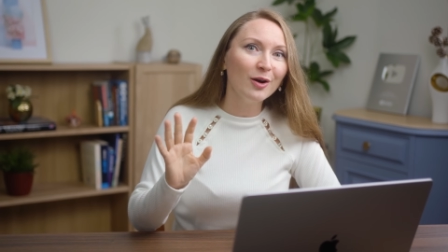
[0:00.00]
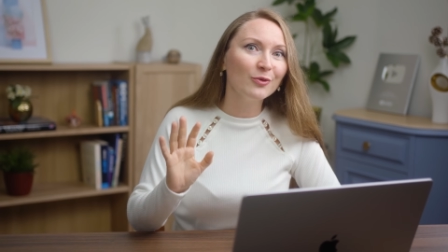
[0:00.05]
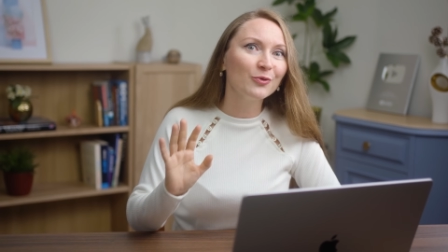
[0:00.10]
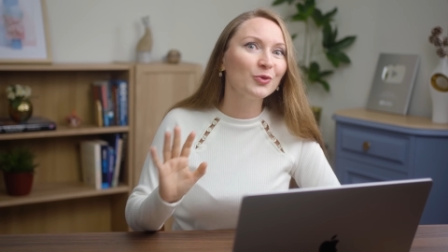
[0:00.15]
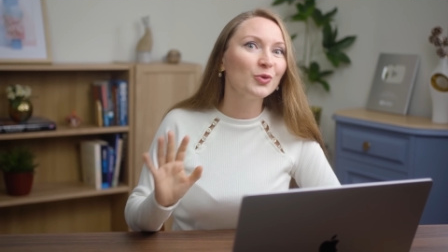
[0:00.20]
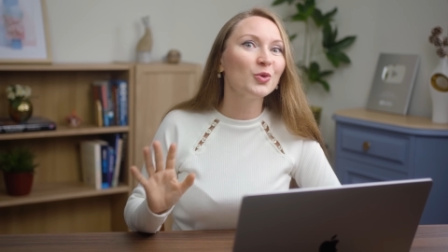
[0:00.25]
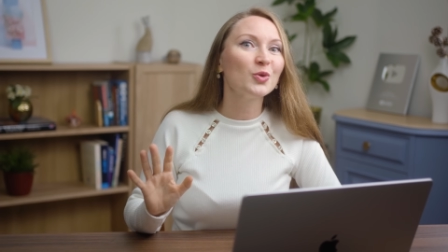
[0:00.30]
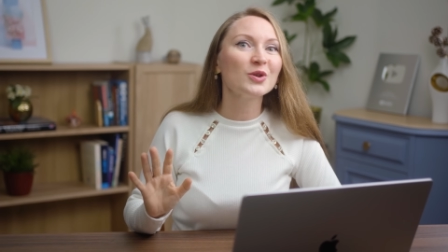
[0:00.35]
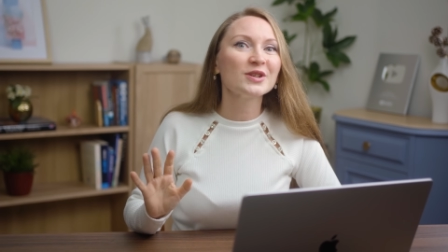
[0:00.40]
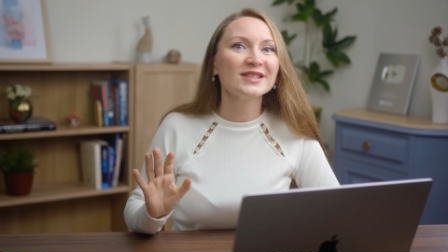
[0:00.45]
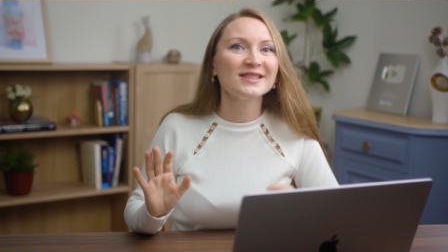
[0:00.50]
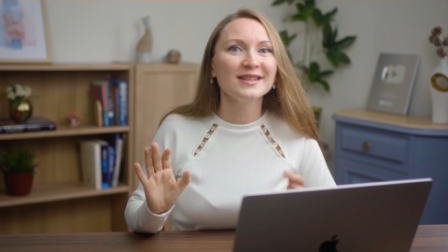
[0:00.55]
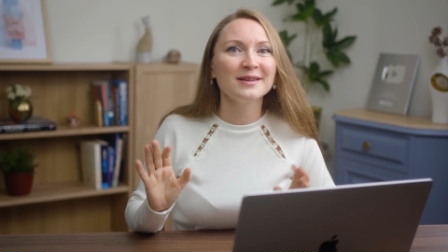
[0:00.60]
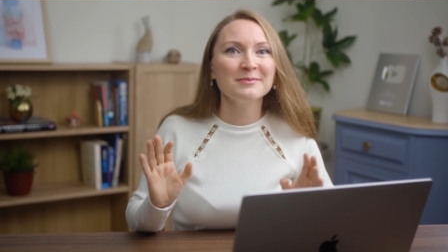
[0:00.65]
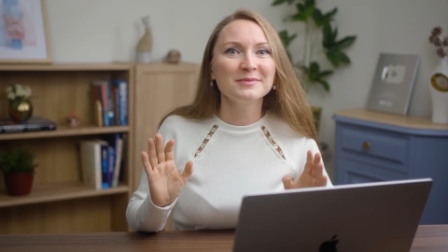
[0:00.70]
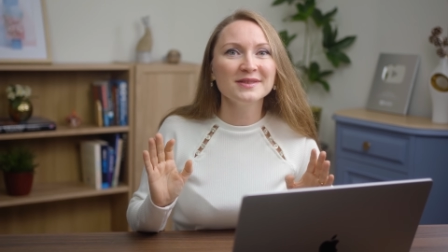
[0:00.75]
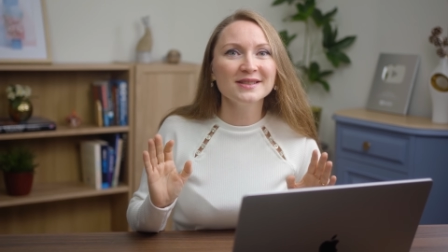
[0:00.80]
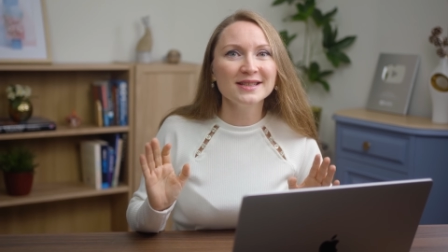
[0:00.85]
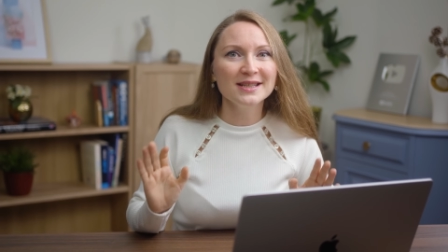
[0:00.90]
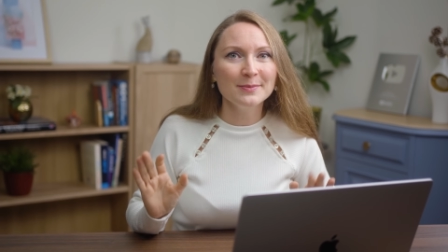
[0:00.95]
of course,
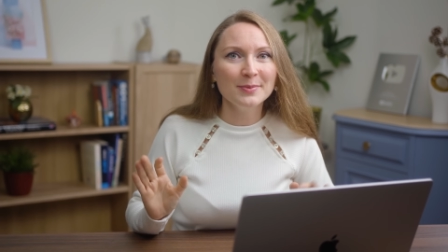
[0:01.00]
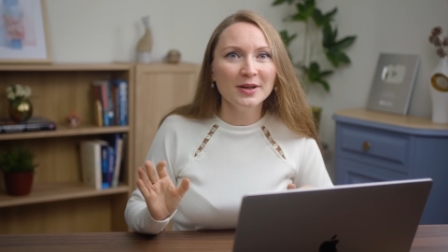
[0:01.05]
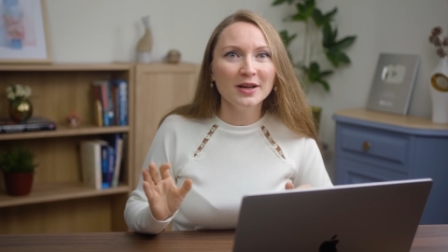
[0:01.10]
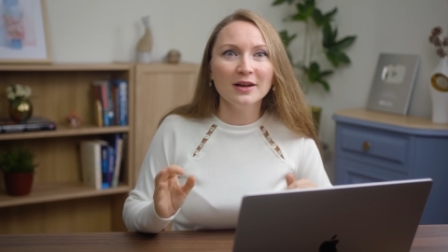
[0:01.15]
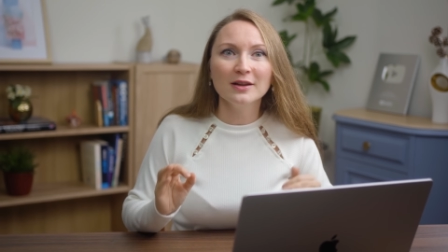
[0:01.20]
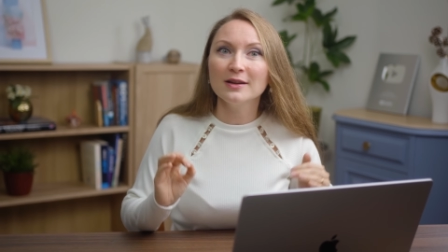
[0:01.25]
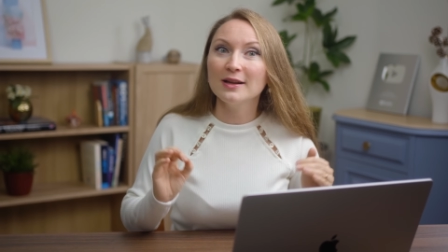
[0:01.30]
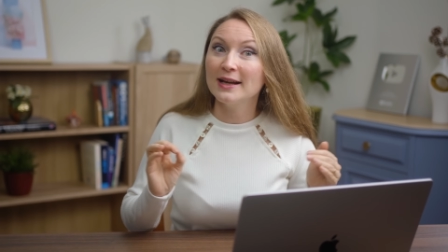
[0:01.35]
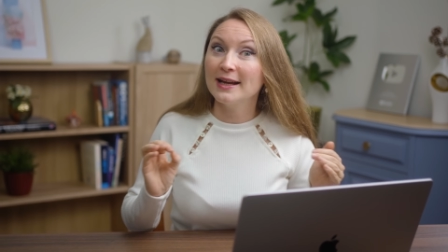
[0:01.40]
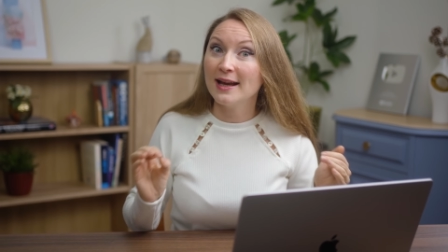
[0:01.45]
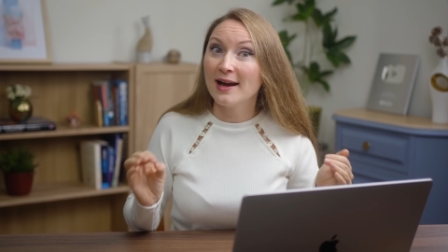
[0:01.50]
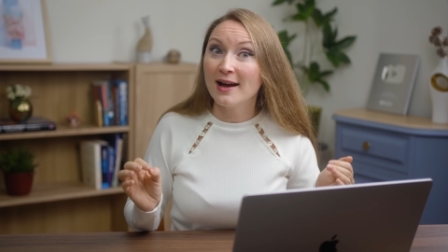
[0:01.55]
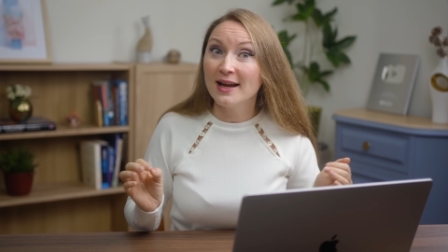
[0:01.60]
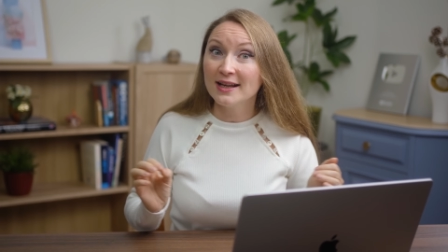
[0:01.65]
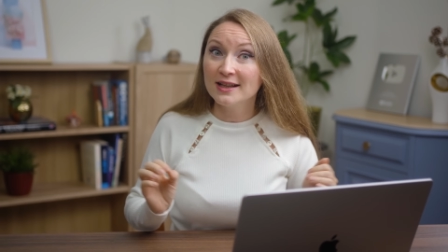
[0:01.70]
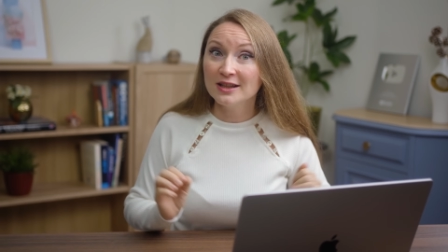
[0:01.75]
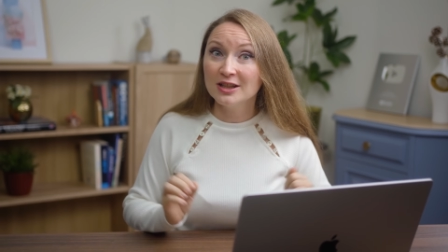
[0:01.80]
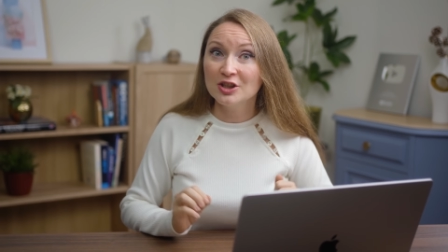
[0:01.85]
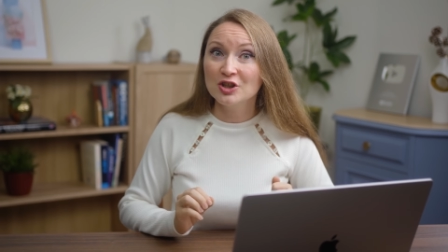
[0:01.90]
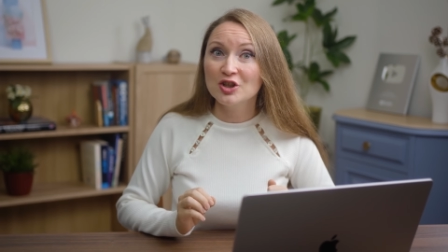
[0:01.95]
some typical AI
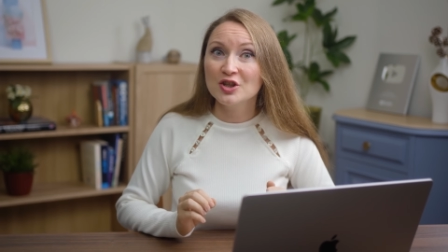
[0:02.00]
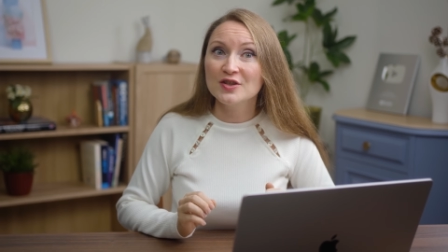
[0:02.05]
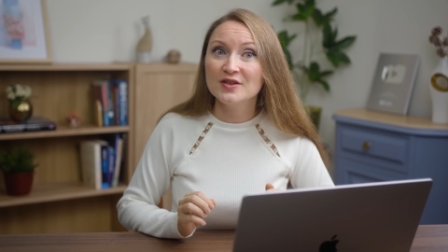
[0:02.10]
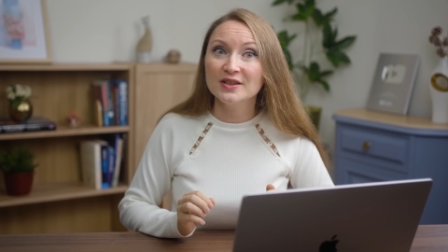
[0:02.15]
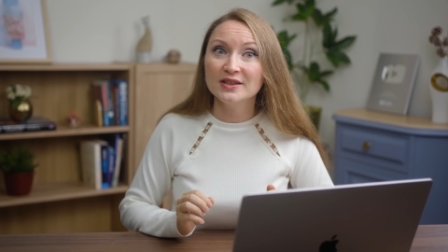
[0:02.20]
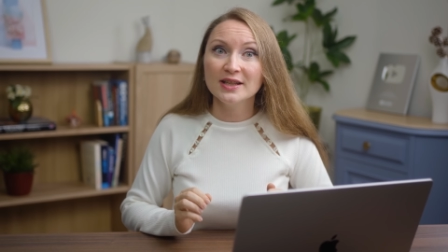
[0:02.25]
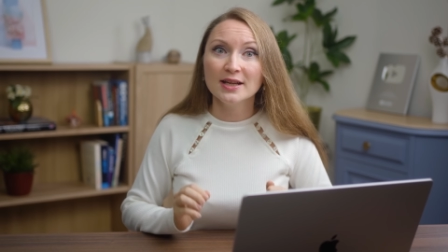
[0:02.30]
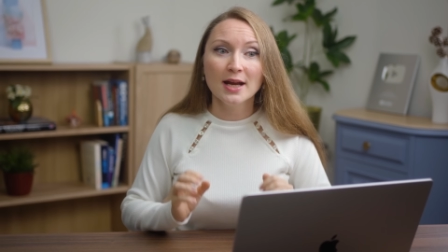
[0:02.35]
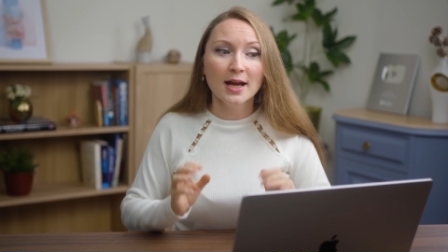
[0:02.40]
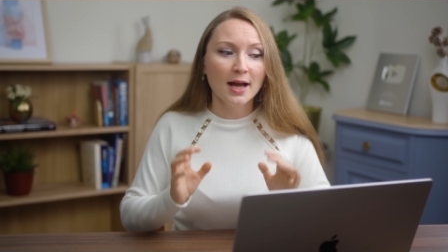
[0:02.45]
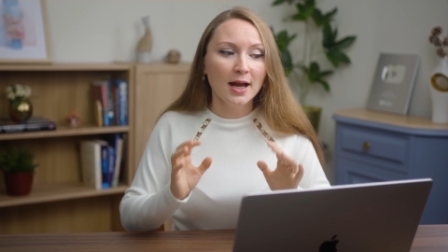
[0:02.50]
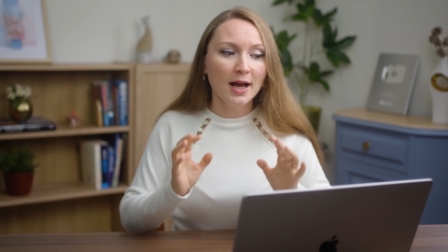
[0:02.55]
glitches that